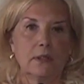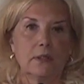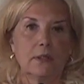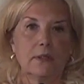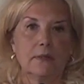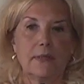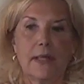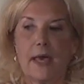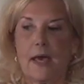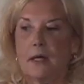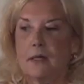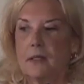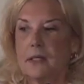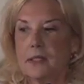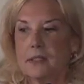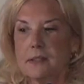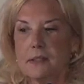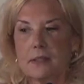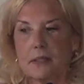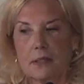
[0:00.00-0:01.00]
And that
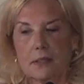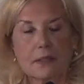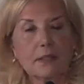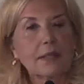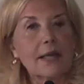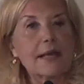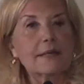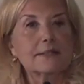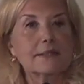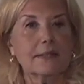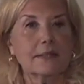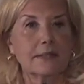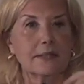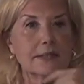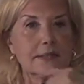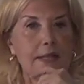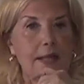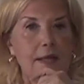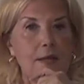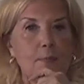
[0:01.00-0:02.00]
is the classic
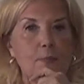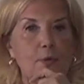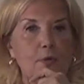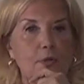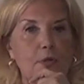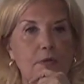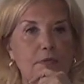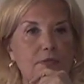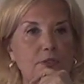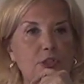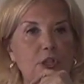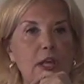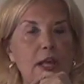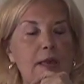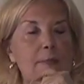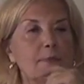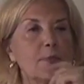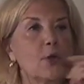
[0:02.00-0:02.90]
example of a sham.